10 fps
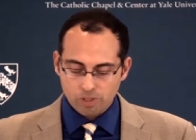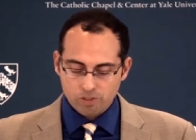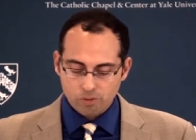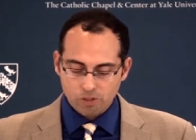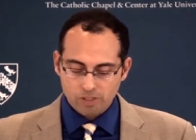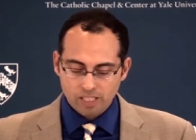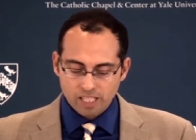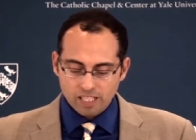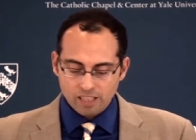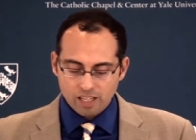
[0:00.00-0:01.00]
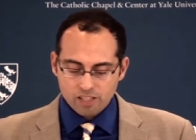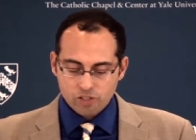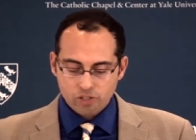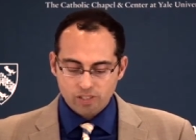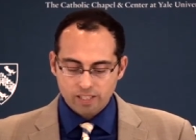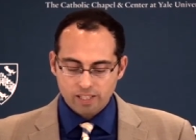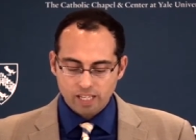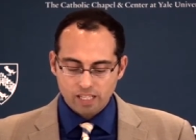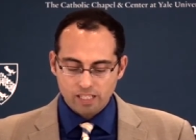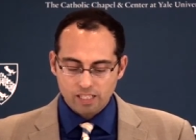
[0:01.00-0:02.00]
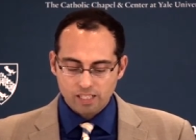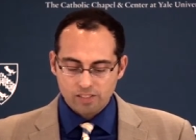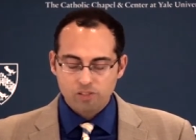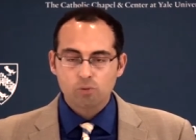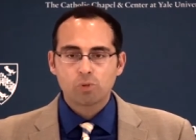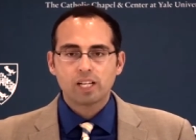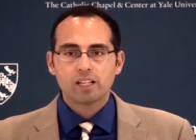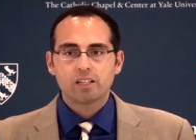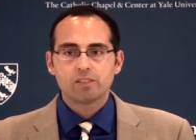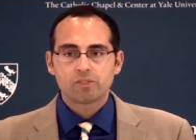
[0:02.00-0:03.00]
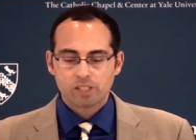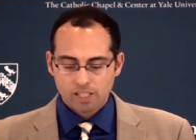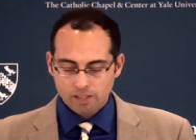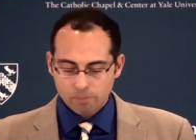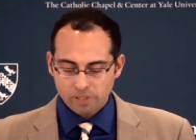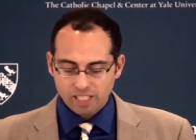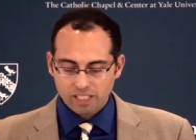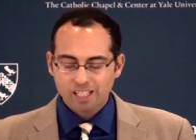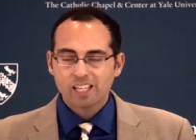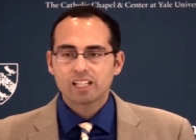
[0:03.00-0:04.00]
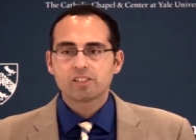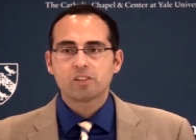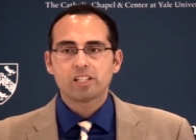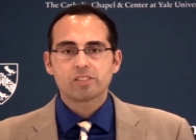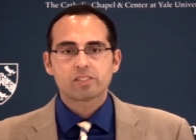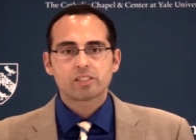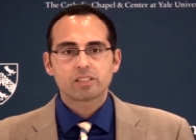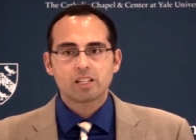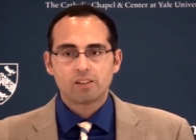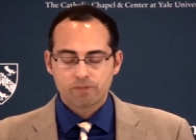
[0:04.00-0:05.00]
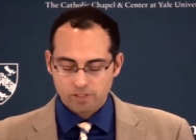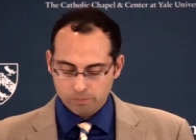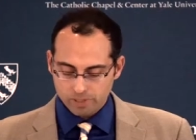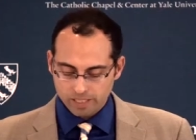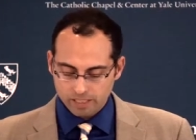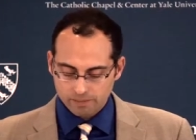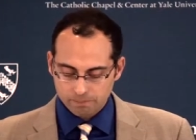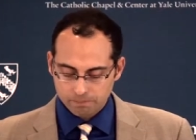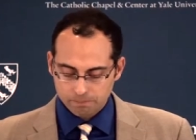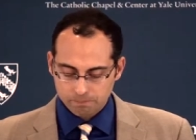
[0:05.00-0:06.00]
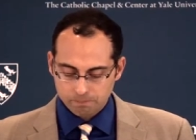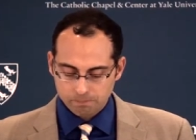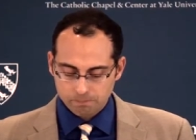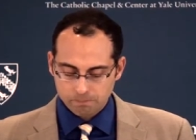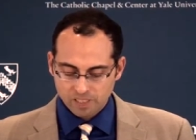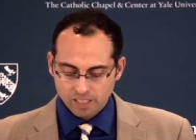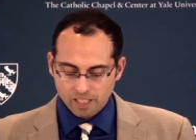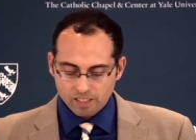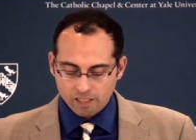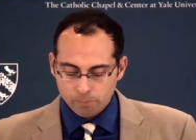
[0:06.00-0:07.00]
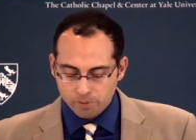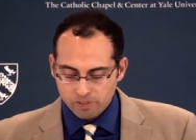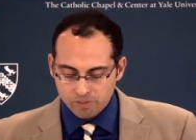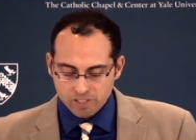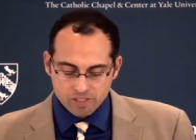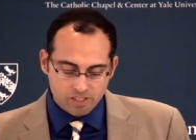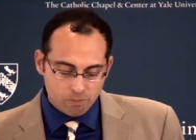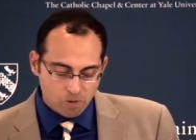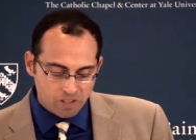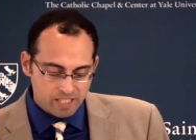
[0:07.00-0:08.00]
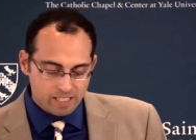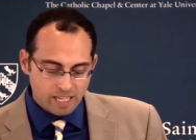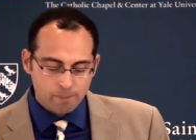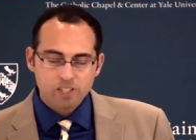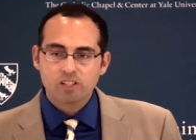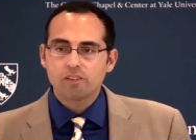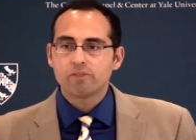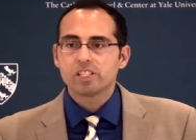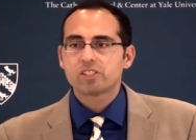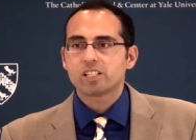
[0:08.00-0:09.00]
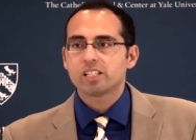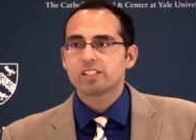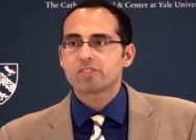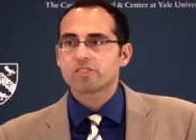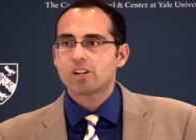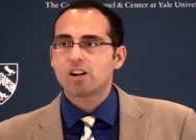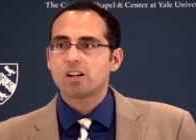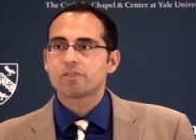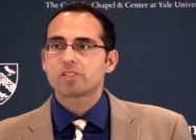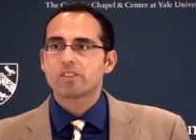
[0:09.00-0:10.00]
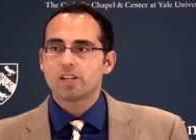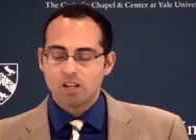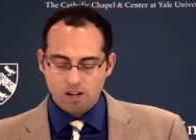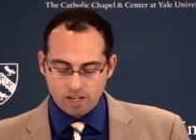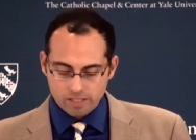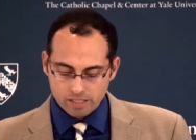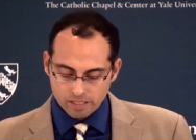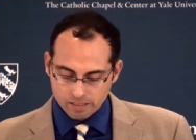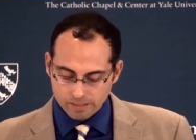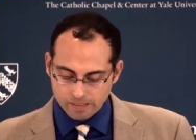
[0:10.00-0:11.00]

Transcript: once wrote, luxury then is a way of being ignorant comfortably. Yet privilege does more than damage our vision, it starves the heart